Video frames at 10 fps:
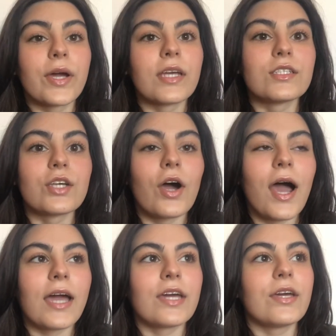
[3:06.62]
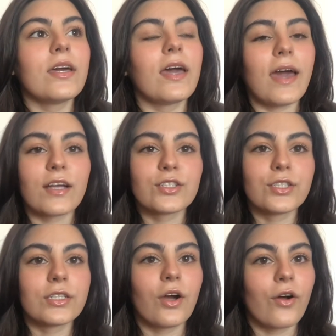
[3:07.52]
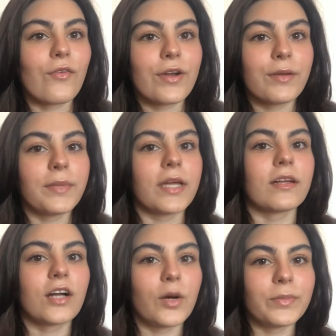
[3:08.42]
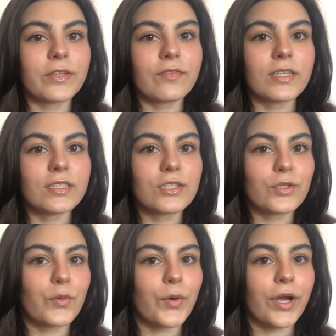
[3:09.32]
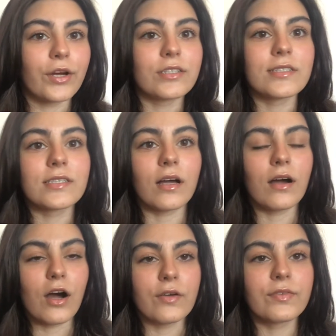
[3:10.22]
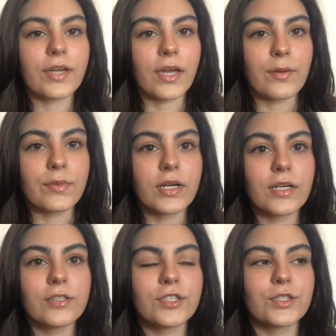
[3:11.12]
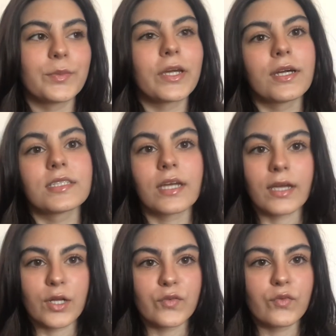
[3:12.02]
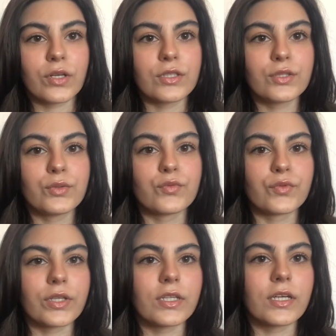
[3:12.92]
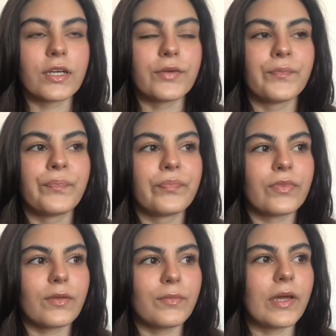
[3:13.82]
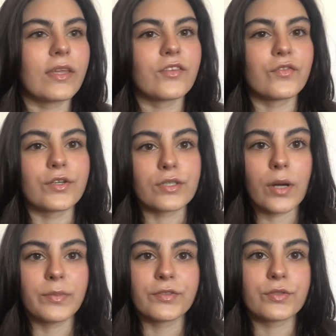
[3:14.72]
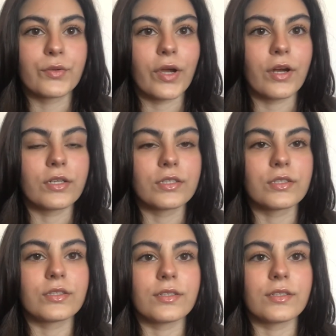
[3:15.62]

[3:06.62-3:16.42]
so I actually already made a couple of these squares off camera just because I kind of wanted to really make the first couple of squares